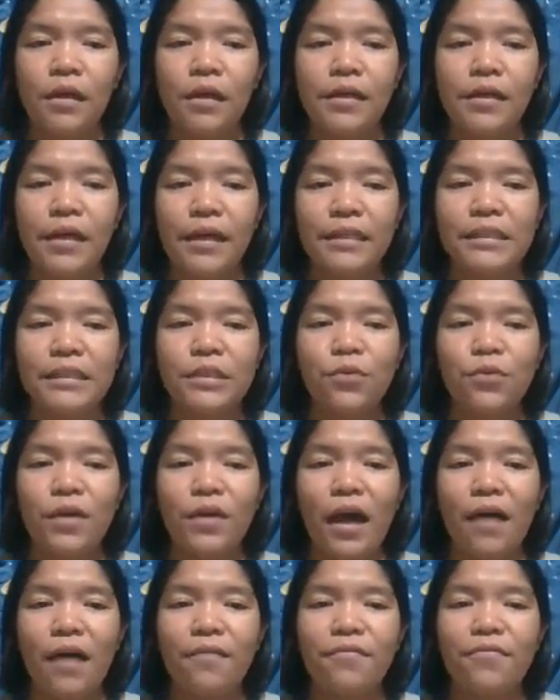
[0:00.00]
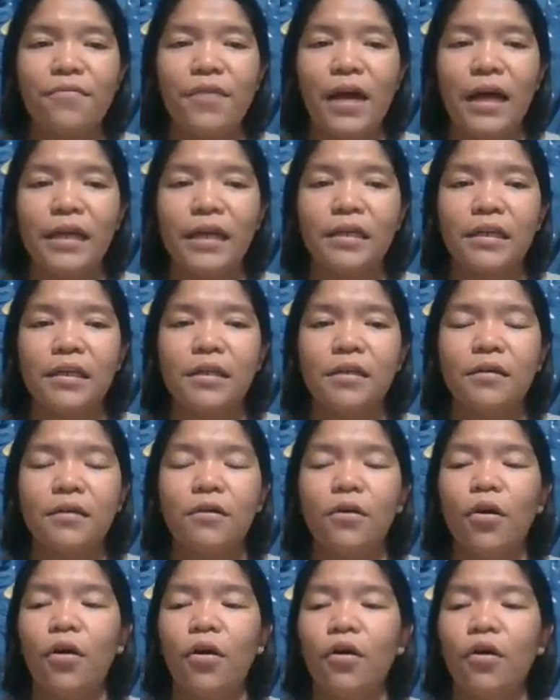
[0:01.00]
Next, we have that
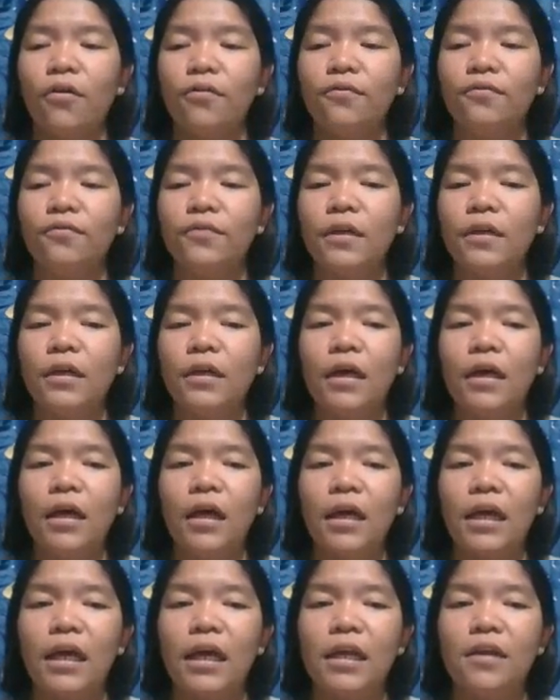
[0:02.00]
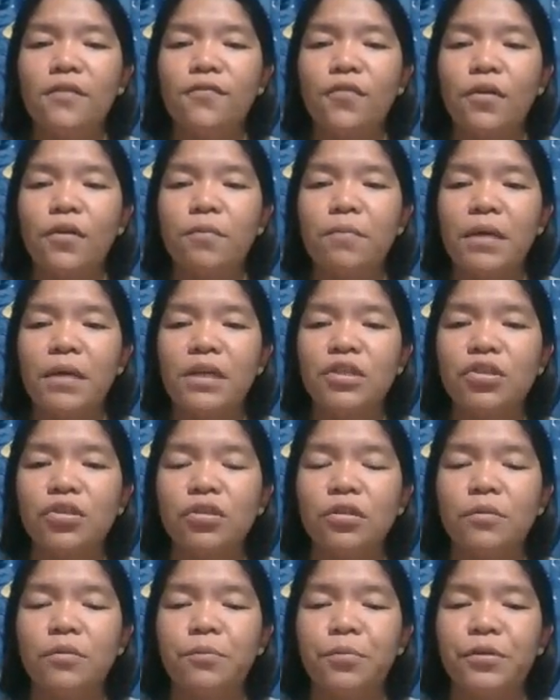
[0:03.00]
of
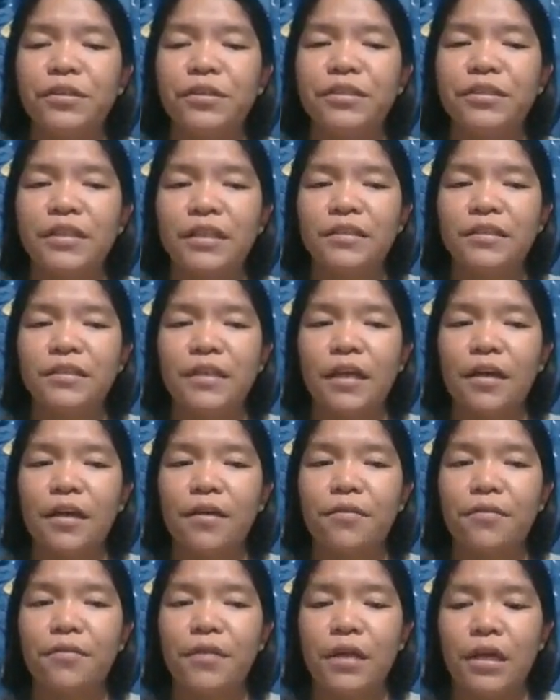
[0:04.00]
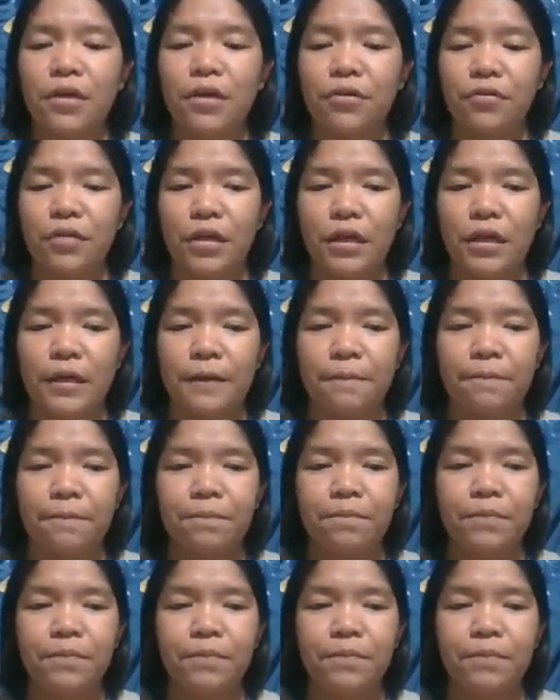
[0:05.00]
information processing theory.